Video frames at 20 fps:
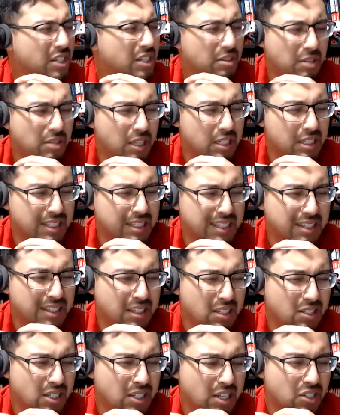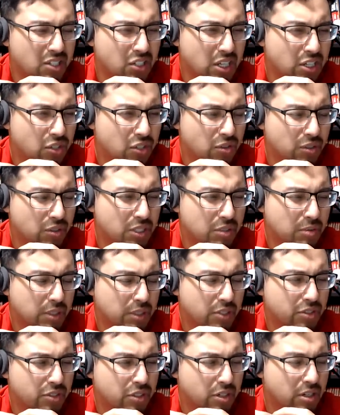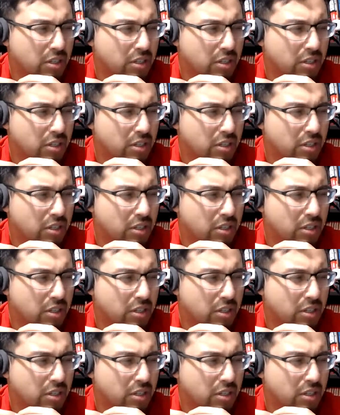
These are the DC Essentials is what they're starting